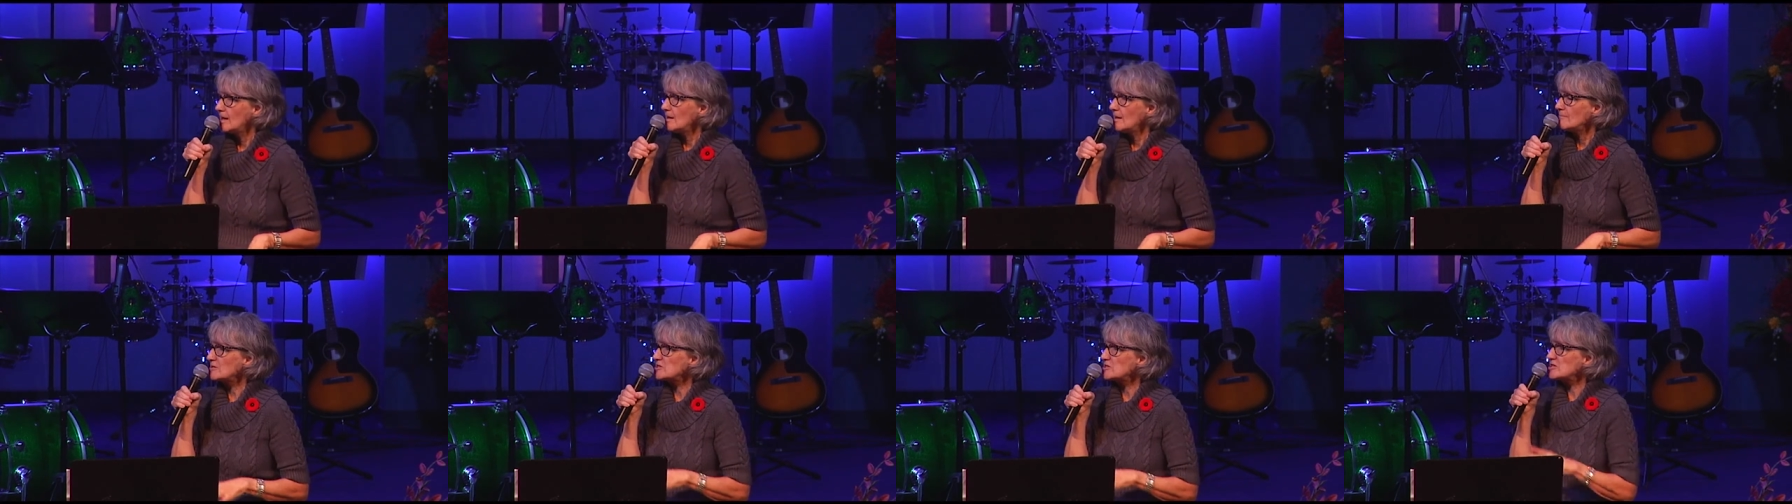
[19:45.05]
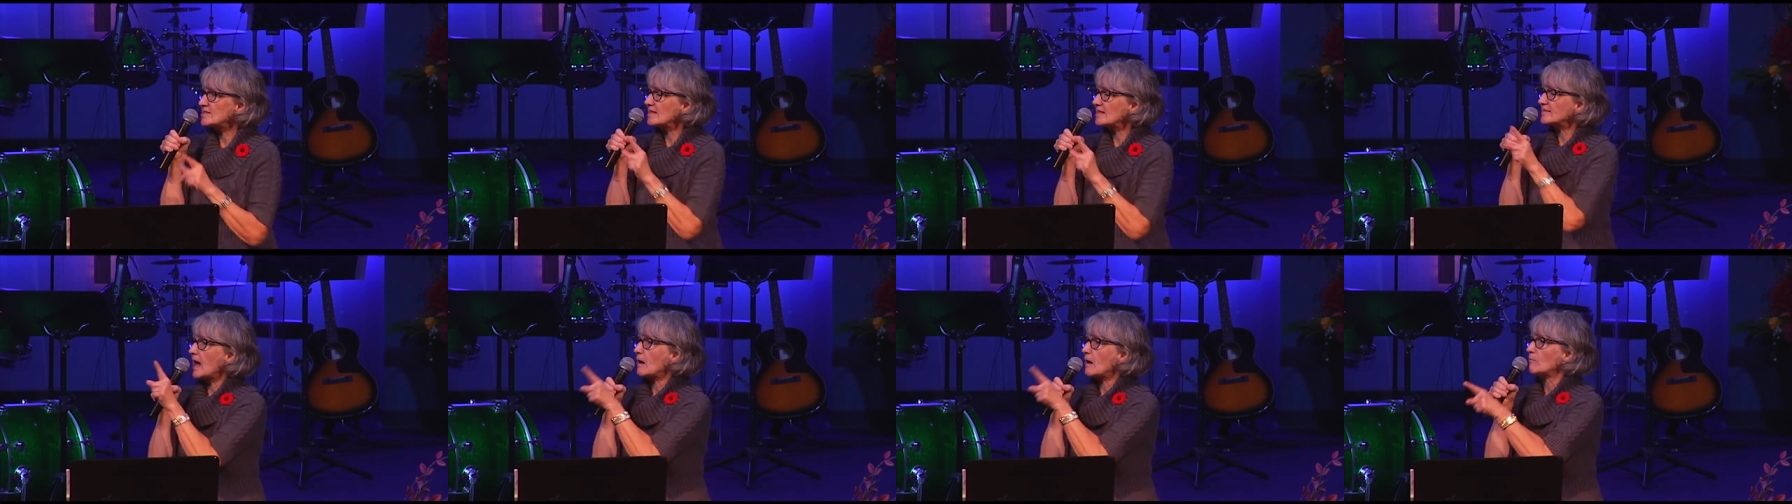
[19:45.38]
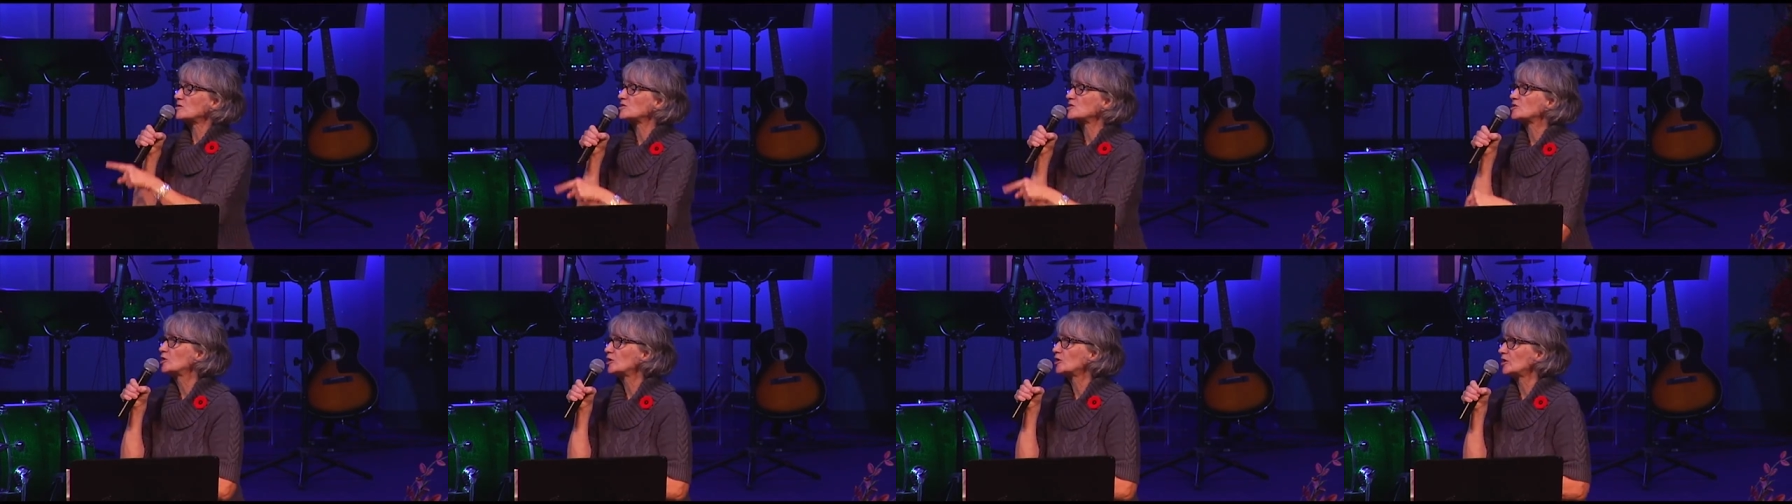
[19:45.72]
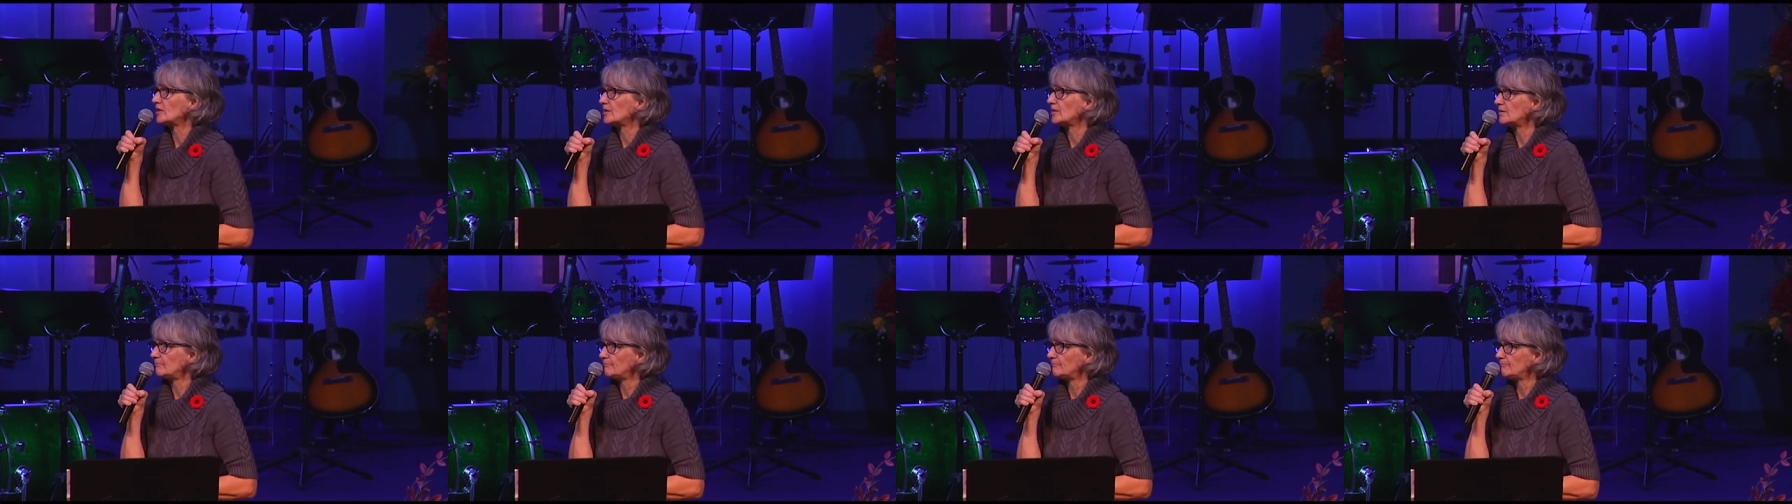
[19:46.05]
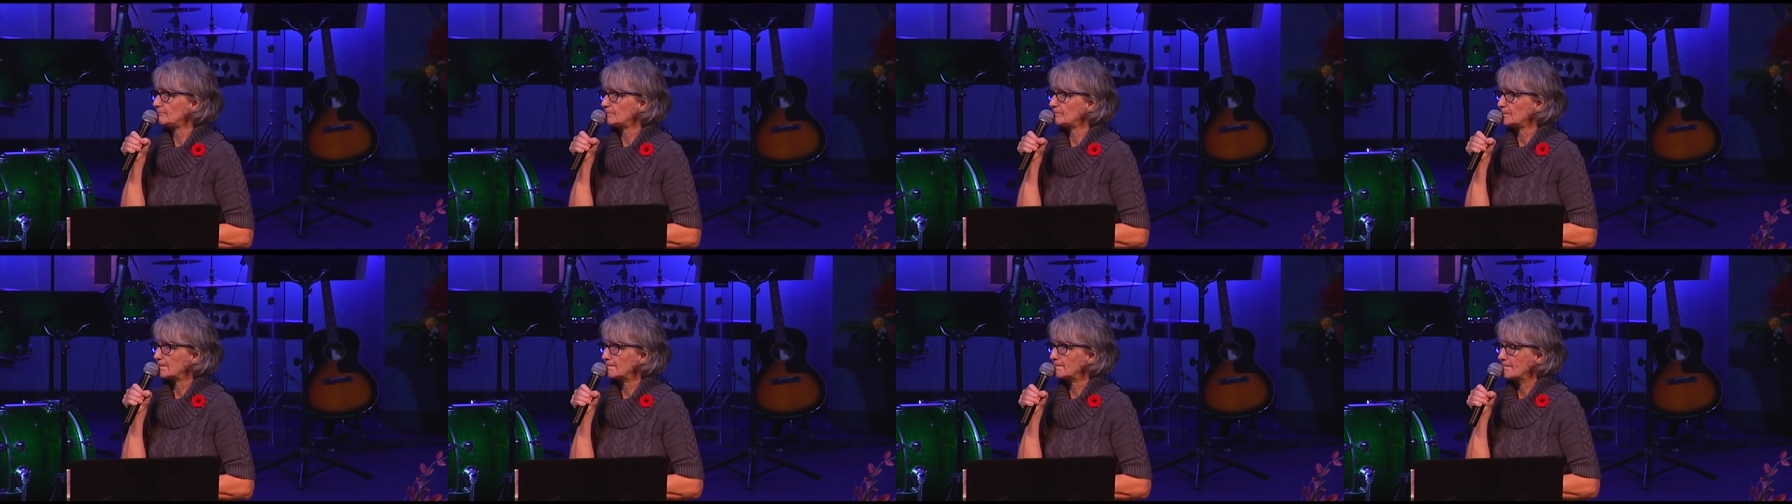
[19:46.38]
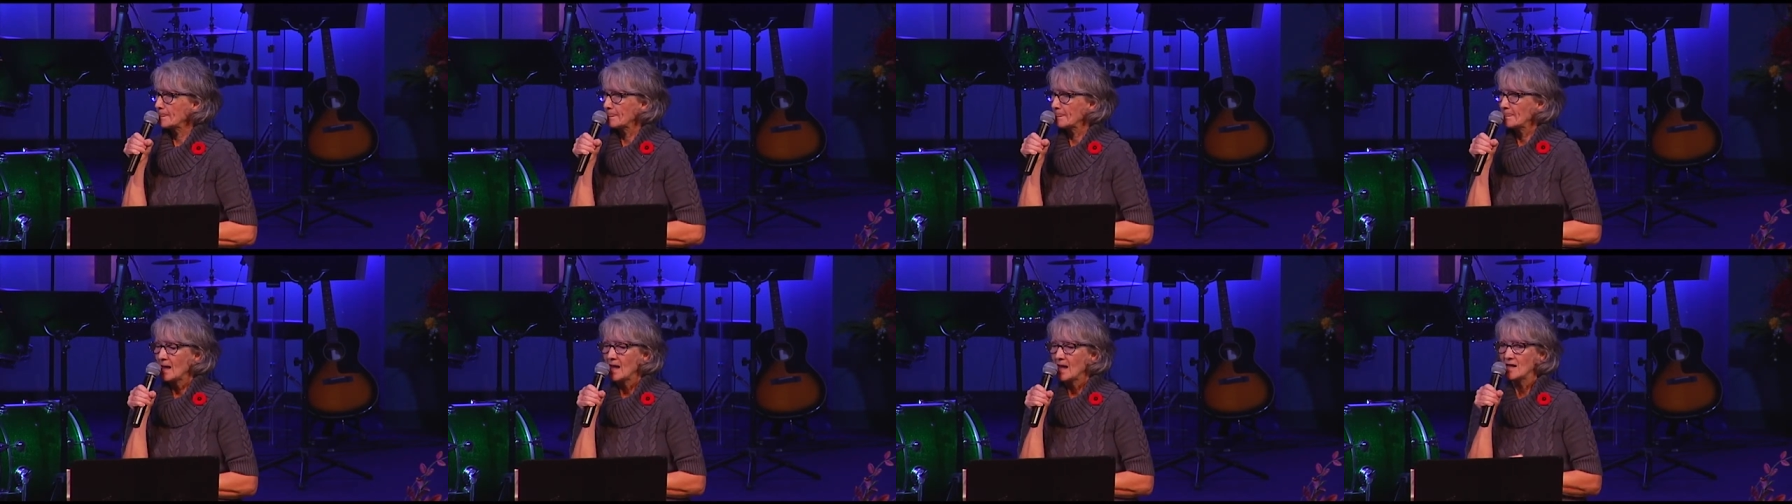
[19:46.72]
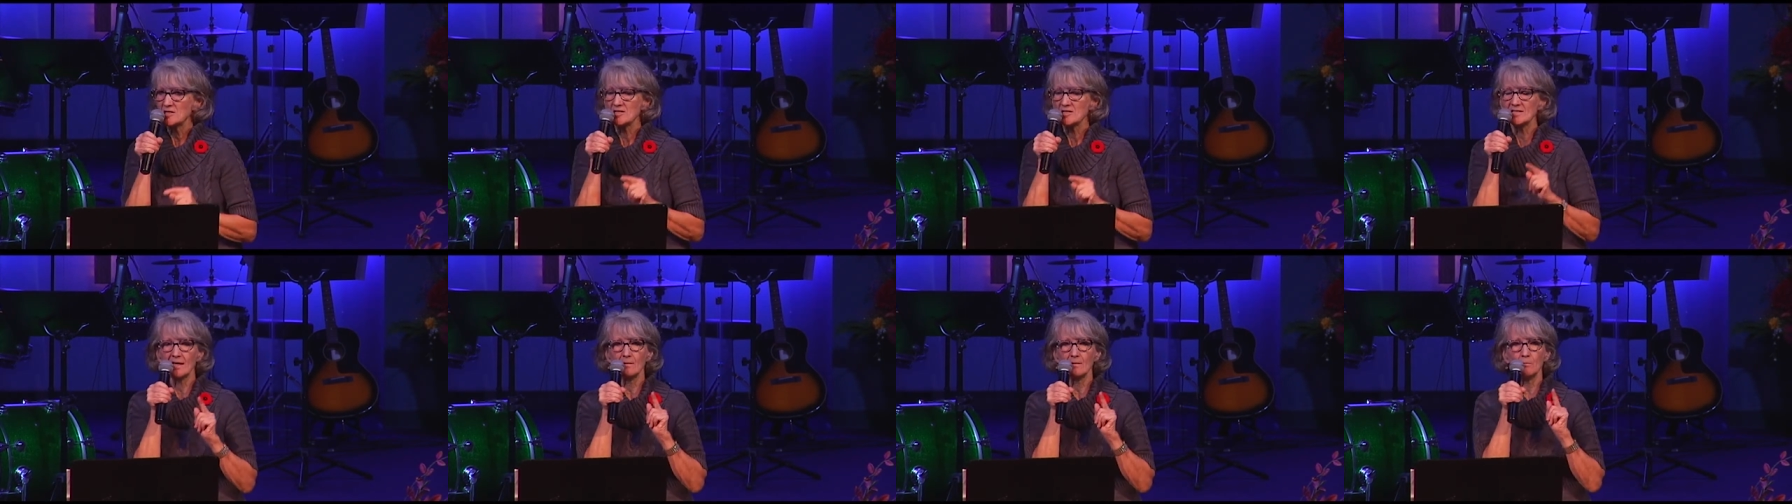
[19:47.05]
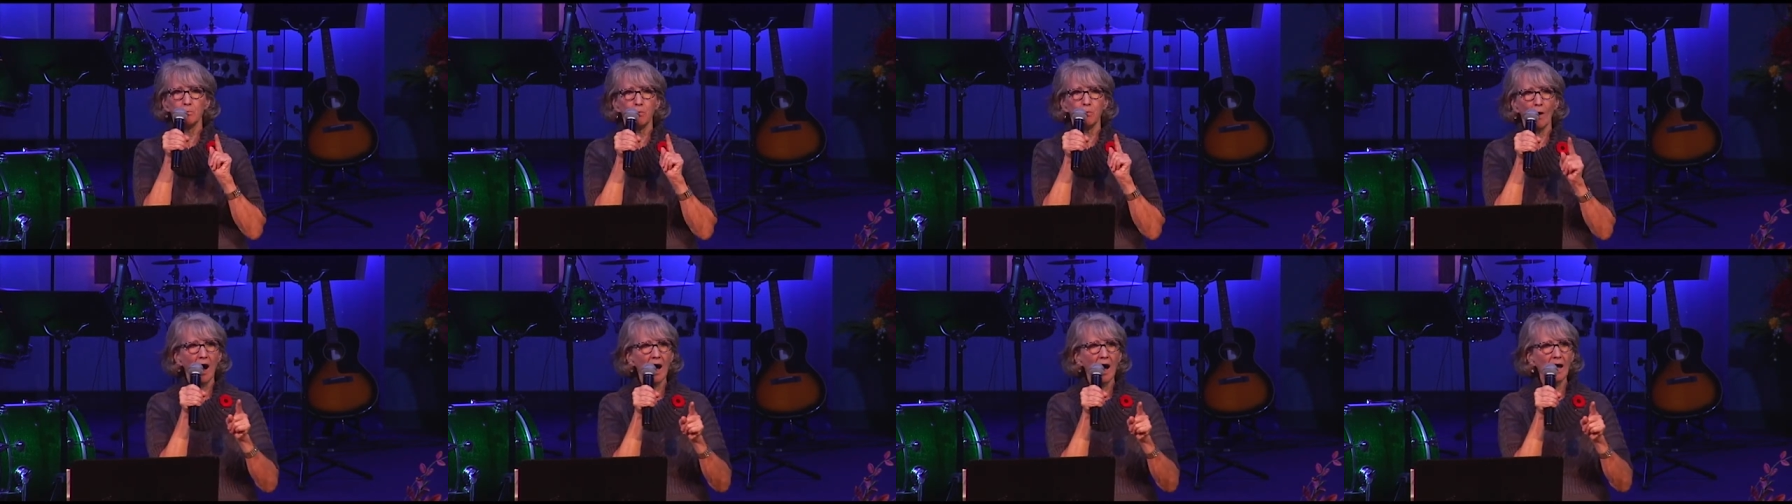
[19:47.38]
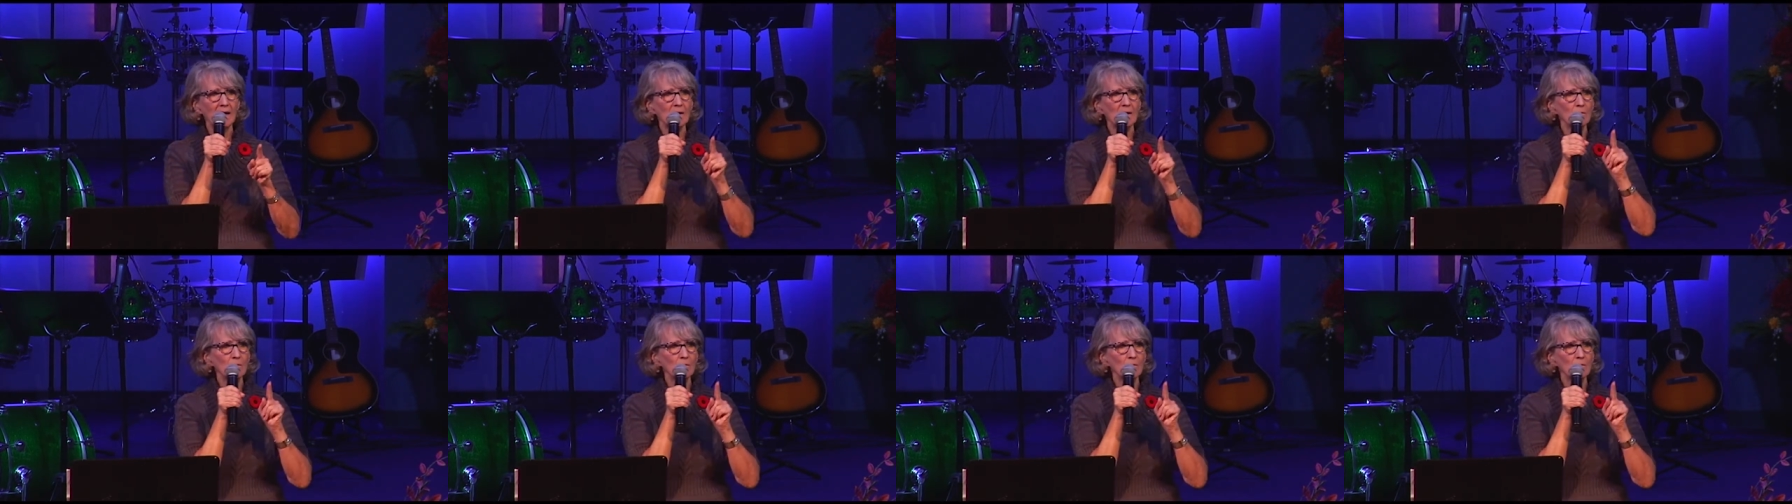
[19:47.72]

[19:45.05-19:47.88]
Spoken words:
But she said, that was good. And she said, why